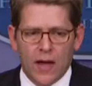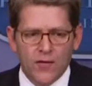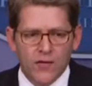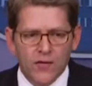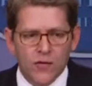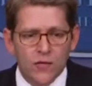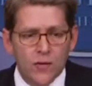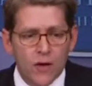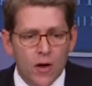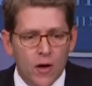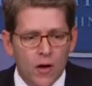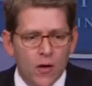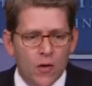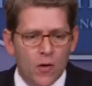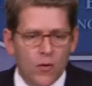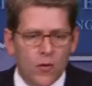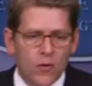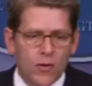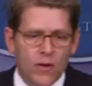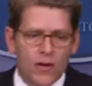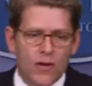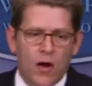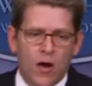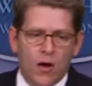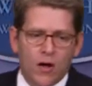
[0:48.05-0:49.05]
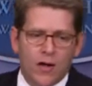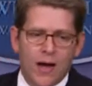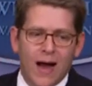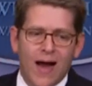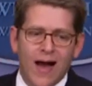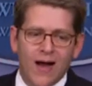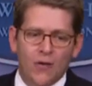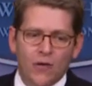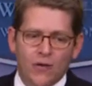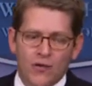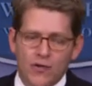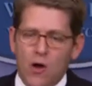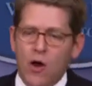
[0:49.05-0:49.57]
As you know,
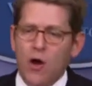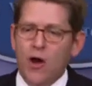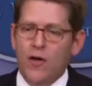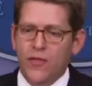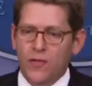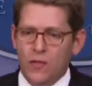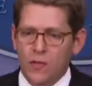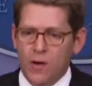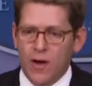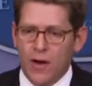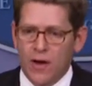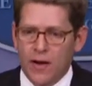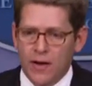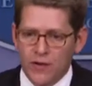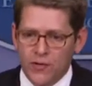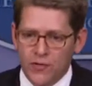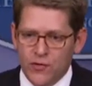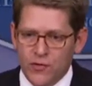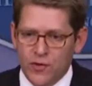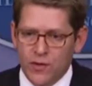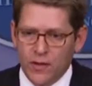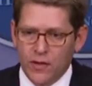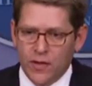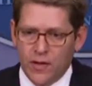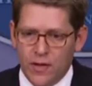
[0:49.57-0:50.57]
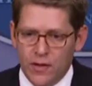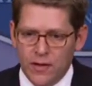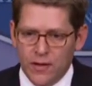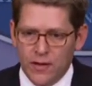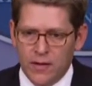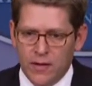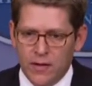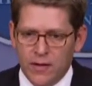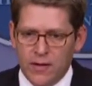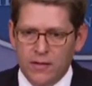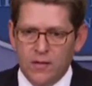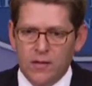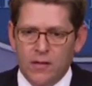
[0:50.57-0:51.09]
Congress authorized
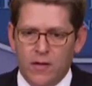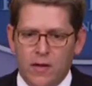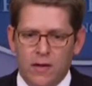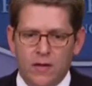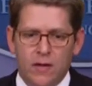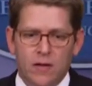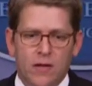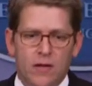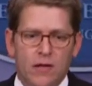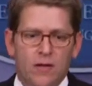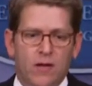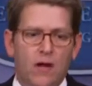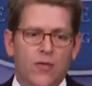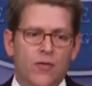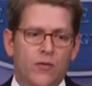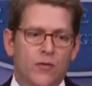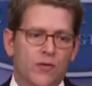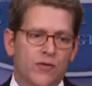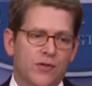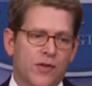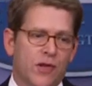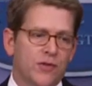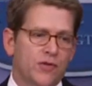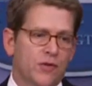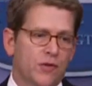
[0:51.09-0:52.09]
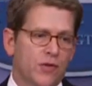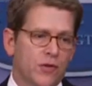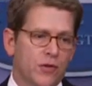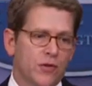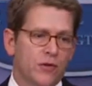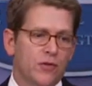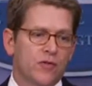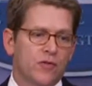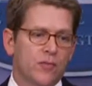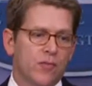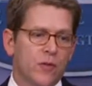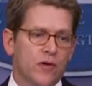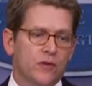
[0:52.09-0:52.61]
an authorization of the
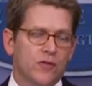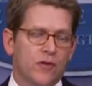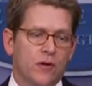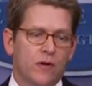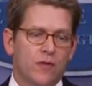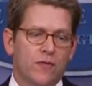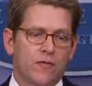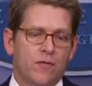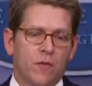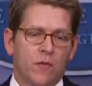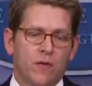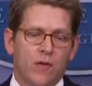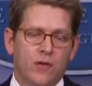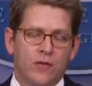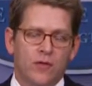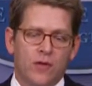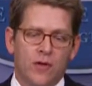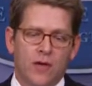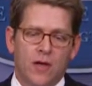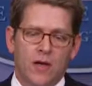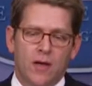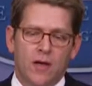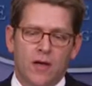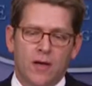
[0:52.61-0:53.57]
use of military force,